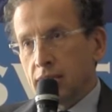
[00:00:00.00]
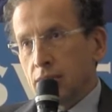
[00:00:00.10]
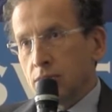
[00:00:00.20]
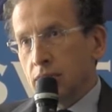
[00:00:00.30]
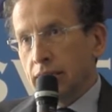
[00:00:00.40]
I
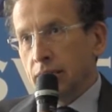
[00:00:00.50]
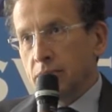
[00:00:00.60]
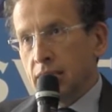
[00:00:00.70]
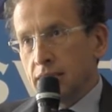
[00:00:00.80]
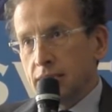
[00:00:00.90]
could claim
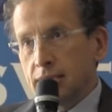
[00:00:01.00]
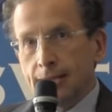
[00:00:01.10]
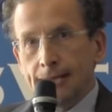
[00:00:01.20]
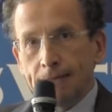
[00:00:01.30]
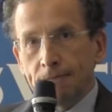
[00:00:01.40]
that
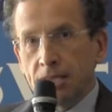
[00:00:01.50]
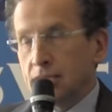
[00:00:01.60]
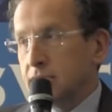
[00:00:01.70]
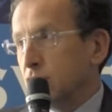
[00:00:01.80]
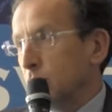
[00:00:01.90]
it
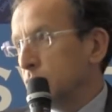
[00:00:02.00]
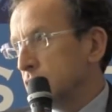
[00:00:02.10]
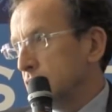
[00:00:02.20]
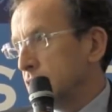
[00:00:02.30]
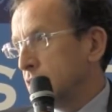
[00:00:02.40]
is the
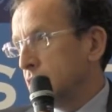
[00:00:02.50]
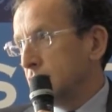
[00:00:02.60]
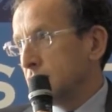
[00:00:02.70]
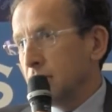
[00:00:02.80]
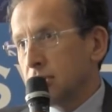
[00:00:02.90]
opposite.
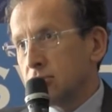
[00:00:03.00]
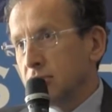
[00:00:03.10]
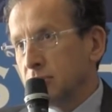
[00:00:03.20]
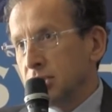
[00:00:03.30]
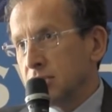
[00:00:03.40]
It's actually
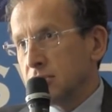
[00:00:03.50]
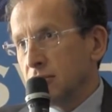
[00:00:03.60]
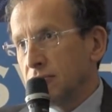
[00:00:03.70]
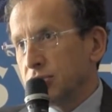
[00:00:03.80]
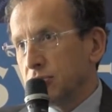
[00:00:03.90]
the Minister
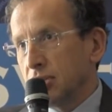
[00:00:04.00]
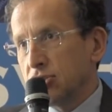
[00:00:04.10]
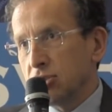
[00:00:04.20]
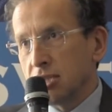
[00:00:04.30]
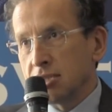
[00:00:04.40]
of
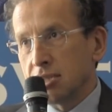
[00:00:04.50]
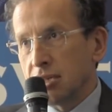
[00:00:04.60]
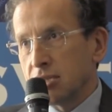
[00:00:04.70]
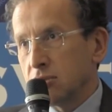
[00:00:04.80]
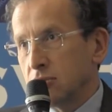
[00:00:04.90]
Education and
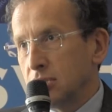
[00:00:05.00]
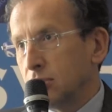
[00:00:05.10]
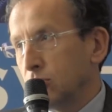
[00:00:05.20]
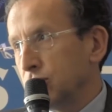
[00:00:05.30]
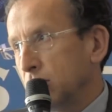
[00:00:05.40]
Science who did a
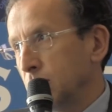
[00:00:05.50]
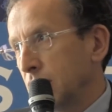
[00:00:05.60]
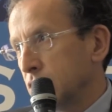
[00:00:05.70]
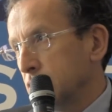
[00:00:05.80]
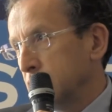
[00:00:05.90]
good job,
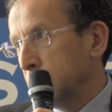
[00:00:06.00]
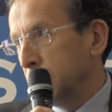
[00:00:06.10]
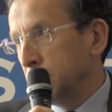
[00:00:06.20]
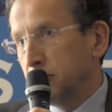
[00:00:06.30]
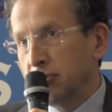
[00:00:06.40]
actually the
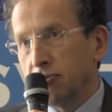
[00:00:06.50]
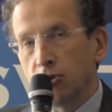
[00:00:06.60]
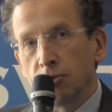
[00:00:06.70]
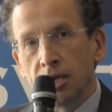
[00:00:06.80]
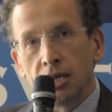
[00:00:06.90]
people
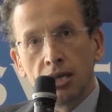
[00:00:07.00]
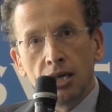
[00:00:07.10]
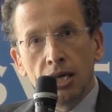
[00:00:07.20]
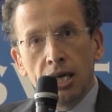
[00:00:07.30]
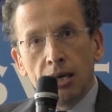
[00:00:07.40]
before me,
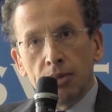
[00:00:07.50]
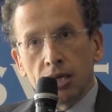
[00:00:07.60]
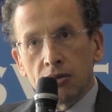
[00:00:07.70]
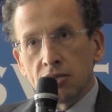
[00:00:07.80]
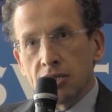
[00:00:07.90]

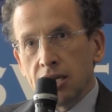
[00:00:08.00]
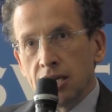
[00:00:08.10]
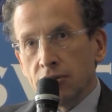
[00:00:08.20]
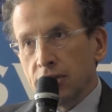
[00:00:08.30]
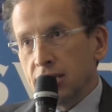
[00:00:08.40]
because they
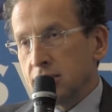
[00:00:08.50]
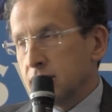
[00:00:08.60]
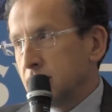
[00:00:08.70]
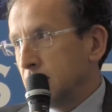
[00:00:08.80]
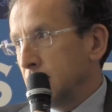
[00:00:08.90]

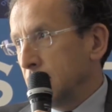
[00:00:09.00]
raised